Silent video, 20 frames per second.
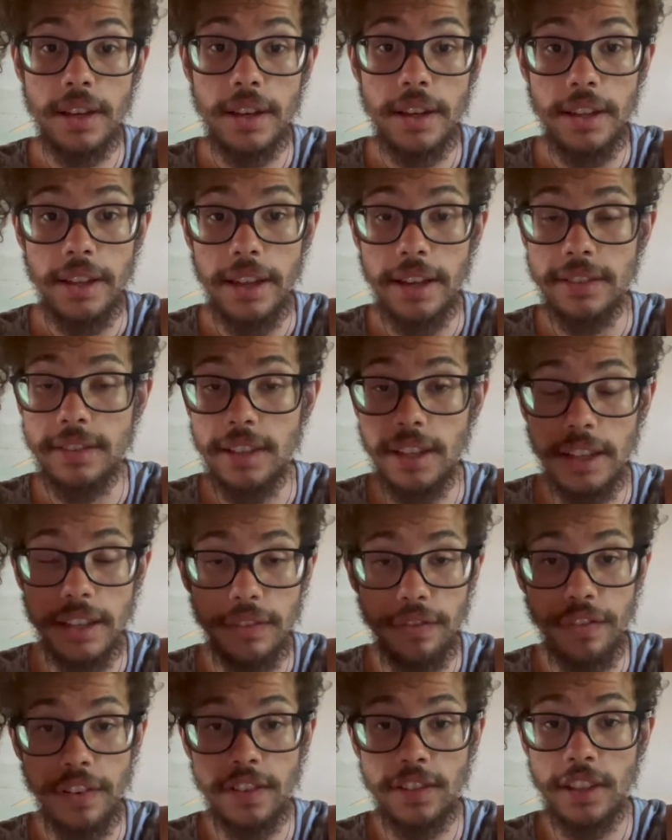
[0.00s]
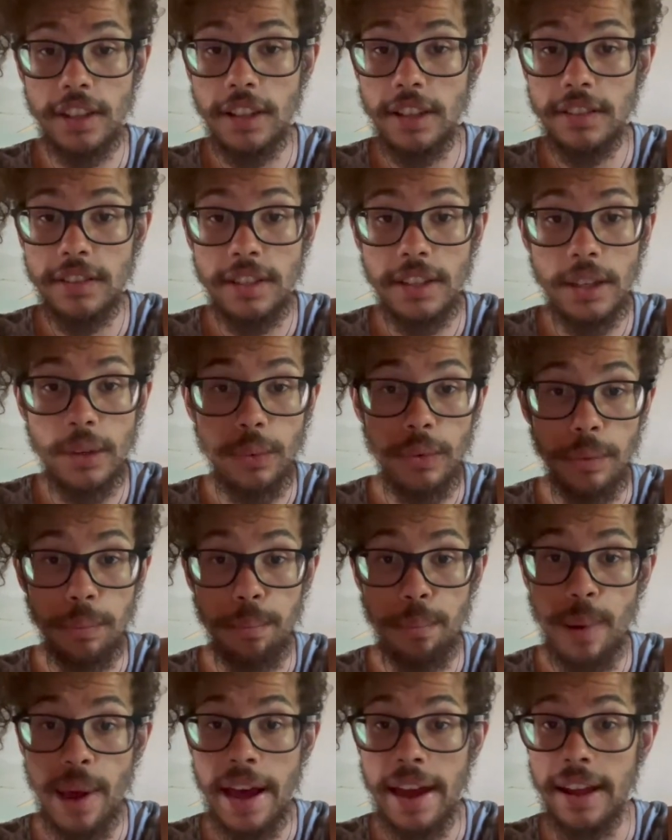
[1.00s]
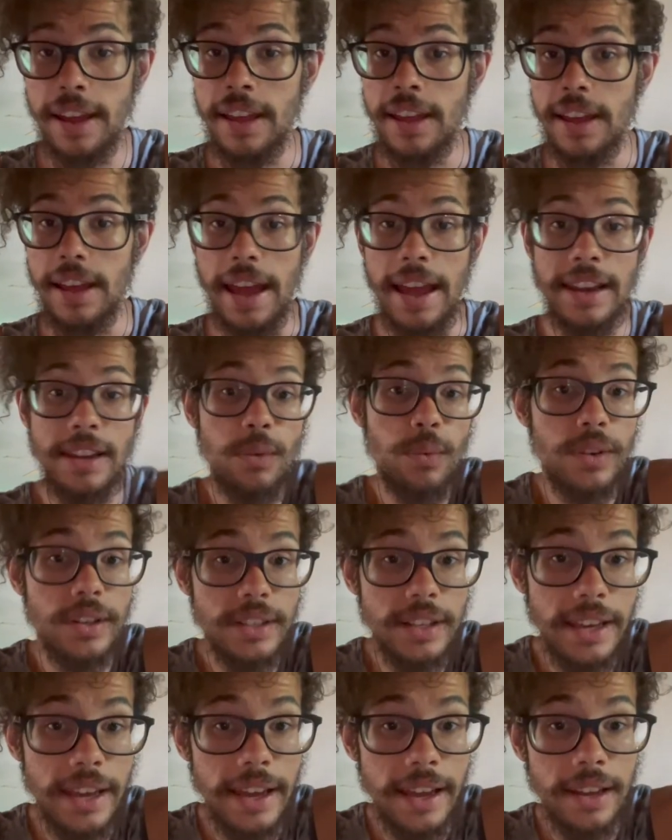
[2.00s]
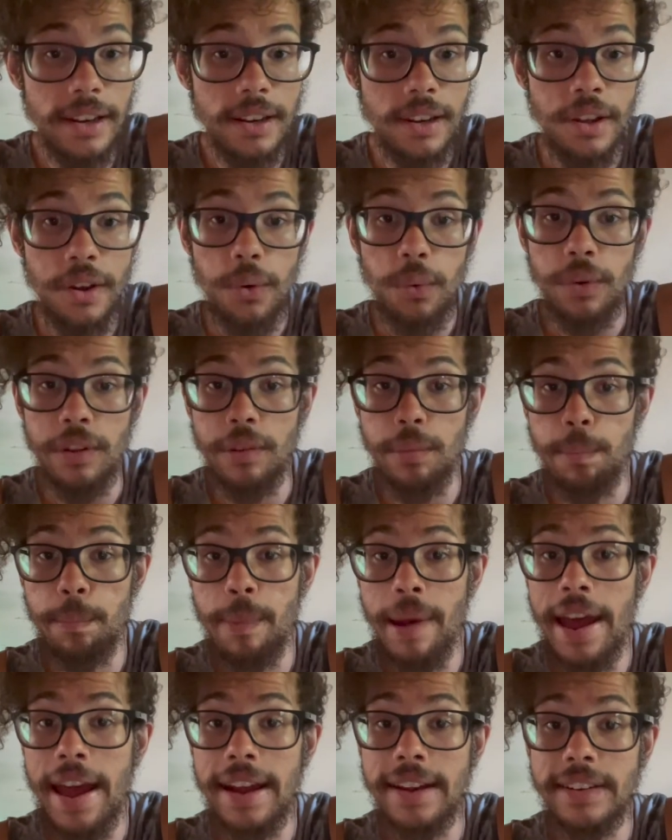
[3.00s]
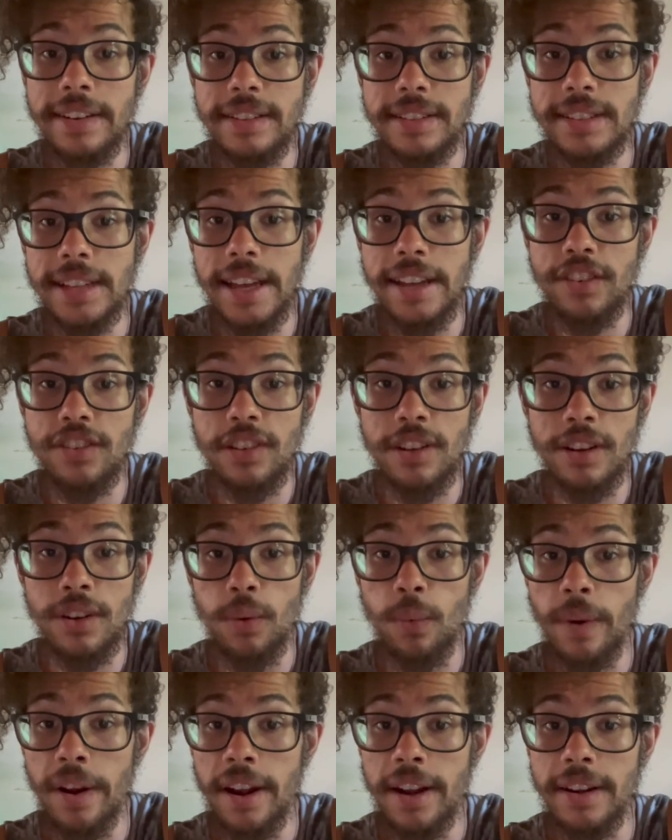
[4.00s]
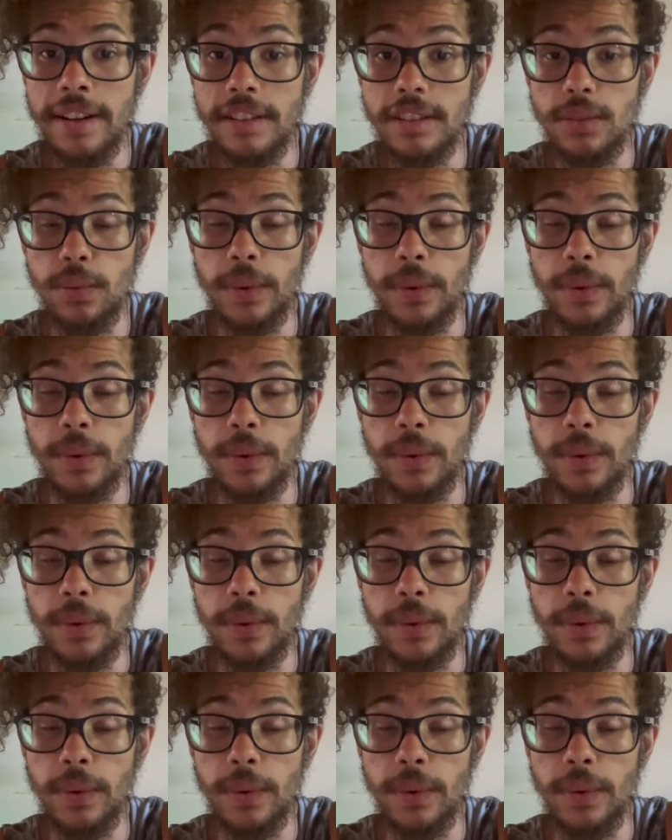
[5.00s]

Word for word: Yes, he can physically see it with back, anyone can, with backed intention and awareness.